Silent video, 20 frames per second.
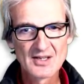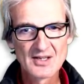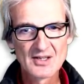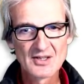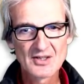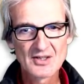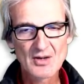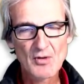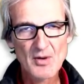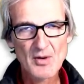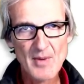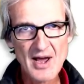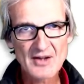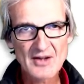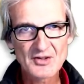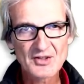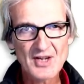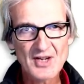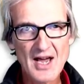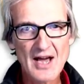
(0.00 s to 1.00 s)
So what about
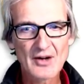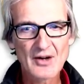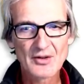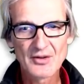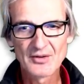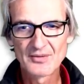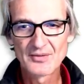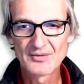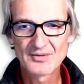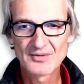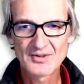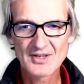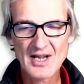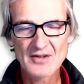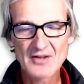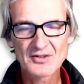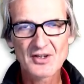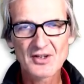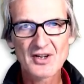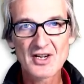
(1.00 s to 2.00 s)
South?
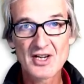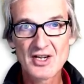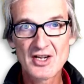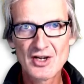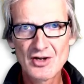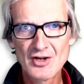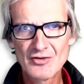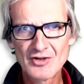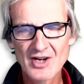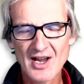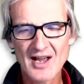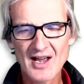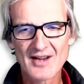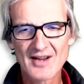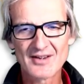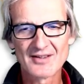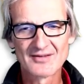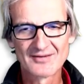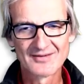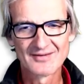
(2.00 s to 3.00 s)
South's got a huge
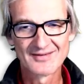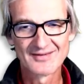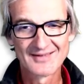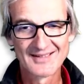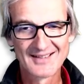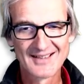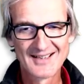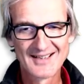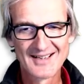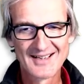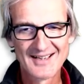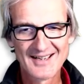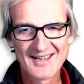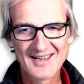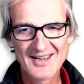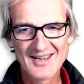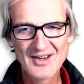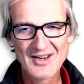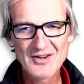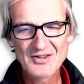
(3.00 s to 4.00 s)
hand.
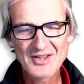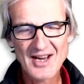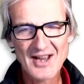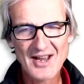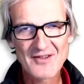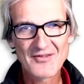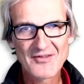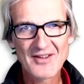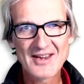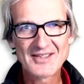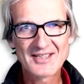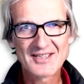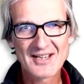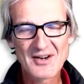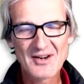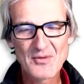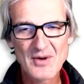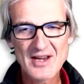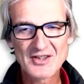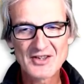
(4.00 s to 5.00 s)
Huge hand facing a
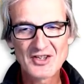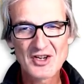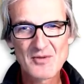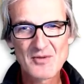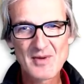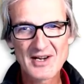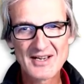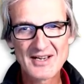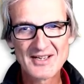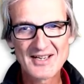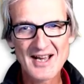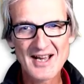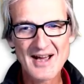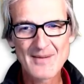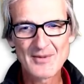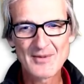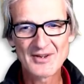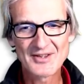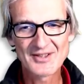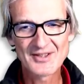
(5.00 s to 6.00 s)
weak 2 bid in
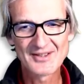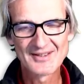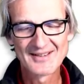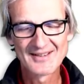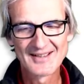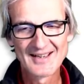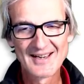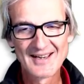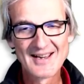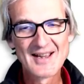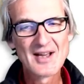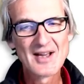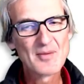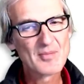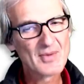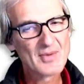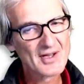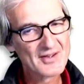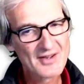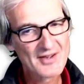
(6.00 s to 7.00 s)
diamonds.
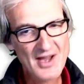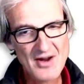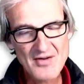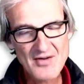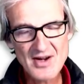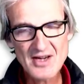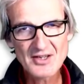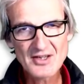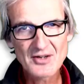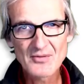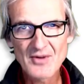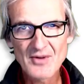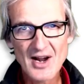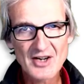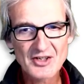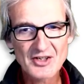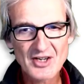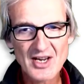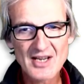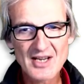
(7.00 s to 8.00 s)
But no need to
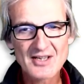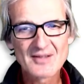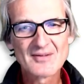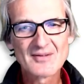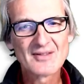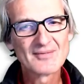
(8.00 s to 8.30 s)
rush it.